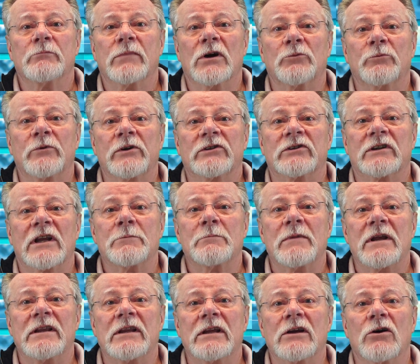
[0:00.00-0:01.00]
by which they
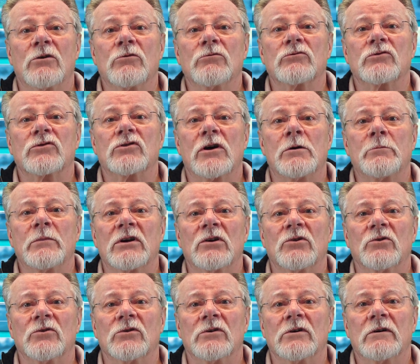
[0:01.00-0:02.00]
mean the old common
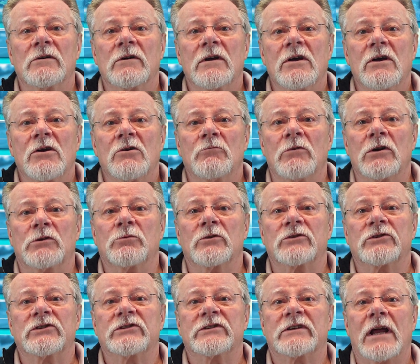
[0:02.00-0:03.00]
law, which
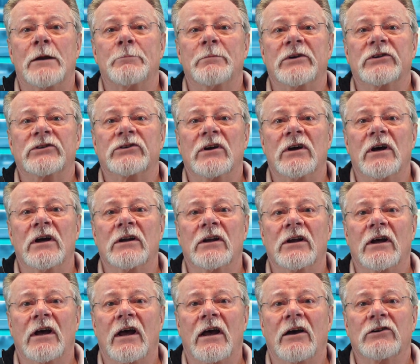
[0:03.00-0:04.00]
was established
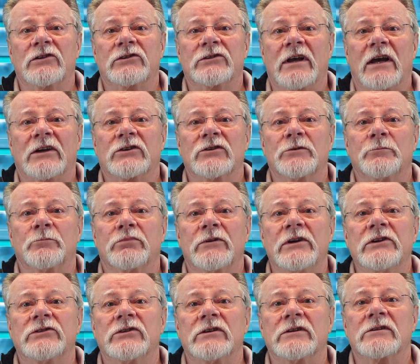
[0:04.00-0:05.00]
under our Saxon
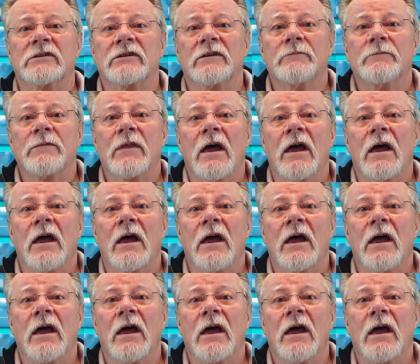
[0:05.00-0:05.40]
princes.